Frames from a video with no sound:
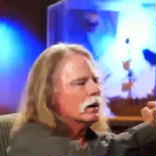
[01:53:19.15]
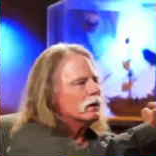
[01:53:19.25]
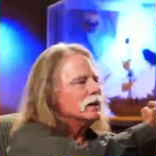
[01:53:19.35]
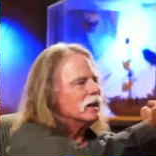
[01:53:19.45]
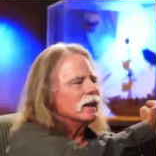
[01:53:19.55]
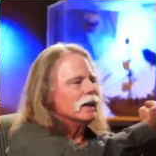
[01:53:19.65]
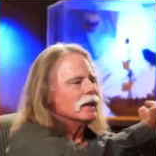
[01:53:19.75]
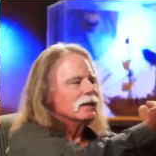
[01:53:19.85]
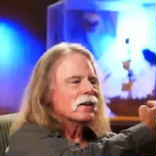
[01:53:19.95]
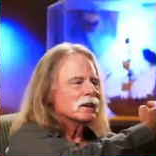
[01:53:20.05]
They did it.
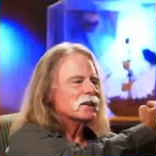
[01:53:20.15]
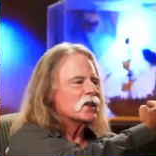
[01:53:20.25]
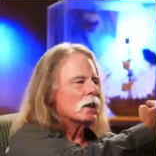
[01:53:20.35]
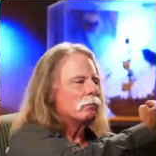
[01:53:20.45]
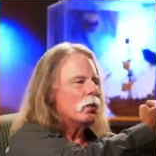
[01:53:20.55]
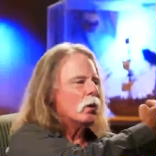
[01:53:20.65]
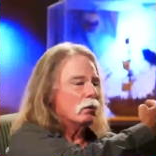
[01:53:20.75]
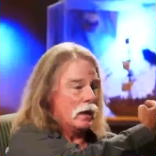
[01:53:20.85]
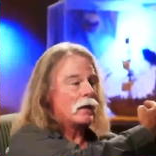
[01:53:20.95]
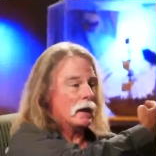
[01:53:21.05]
They're at the South Pole.
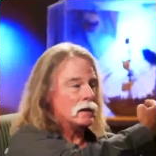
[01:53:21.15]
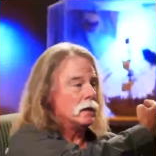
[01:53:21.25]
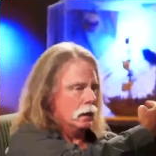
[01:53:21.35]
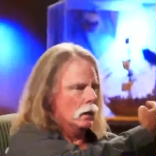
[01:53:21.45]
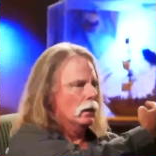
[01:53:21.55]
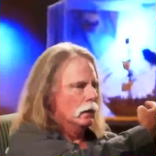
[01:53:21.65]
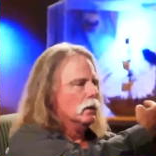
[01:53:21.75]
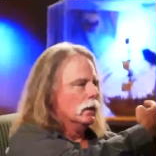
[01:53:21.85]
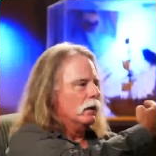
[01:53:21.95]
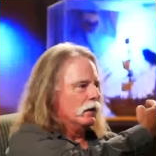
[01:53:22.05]
Now they got a year
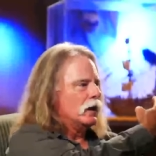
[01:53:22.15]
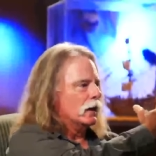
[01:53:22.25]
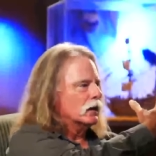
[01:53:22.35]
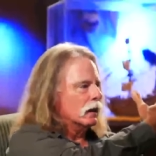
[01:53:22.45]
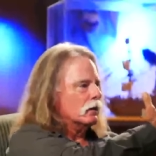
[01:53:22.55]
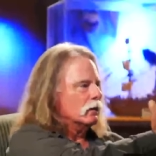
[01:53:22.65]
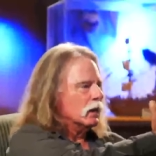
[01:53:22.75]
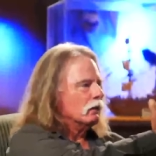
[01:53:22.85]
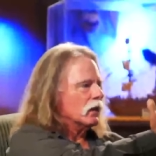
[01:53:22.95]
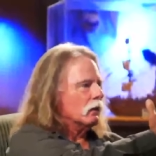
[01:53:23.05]
and they've got that,
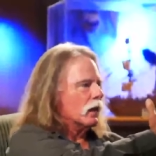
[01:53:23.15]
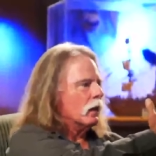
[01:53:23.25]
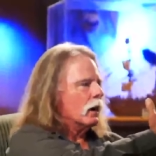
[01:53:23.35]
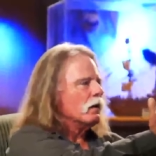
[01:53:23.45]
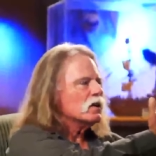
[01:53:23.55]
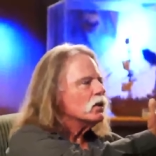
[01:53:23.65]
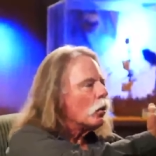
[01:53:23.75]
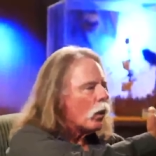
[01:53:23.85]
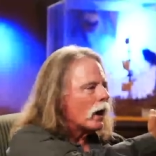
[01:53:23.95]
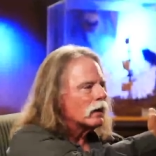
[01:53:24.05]
they're, they're there. And there's no
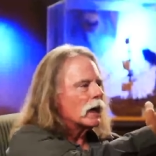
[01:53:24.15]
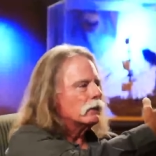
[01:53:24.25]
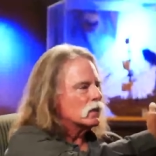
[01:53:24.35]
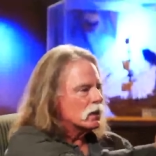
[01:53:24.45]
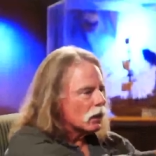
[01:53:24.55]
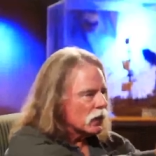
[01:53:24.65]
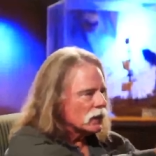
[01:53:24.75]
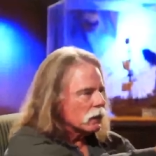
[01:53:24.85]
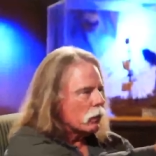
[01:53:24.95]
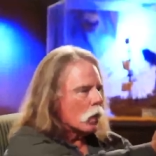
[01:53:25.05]
wildlife, there's nothing
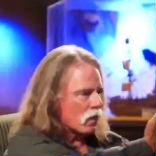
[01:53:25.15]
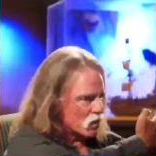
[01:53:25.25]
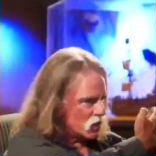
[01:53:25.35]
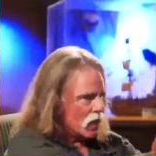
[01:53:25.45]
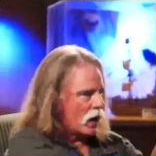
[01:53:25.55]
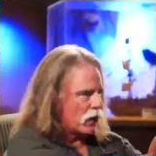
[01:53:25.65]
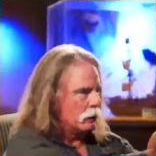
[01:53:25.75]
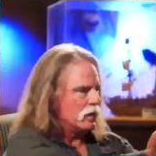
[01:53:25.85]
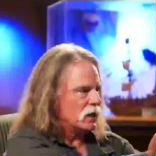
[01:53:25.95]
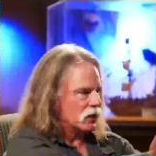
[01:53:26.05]
at the pole, there's nothing
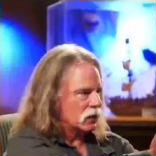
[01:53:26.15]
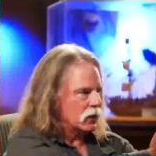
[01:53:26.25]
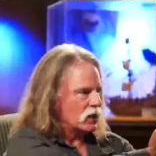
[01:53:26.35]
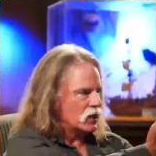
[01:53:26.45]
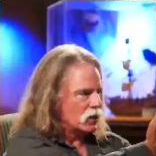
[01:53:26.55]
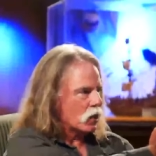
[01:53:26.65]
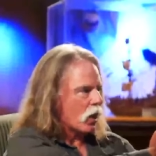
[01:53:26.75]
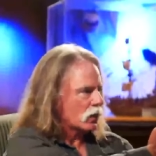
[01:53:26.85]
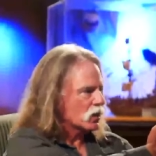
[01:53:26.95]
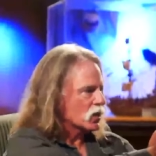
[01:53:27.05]
but desolation,
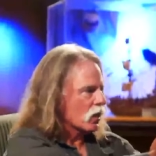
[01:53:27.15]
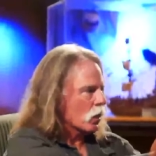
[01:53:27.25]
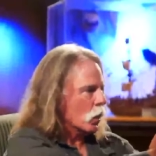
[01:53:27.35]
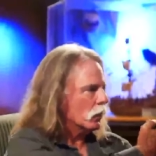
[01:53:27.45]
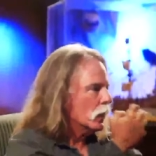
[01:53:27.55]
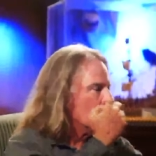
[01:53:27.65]
darkness, and cold.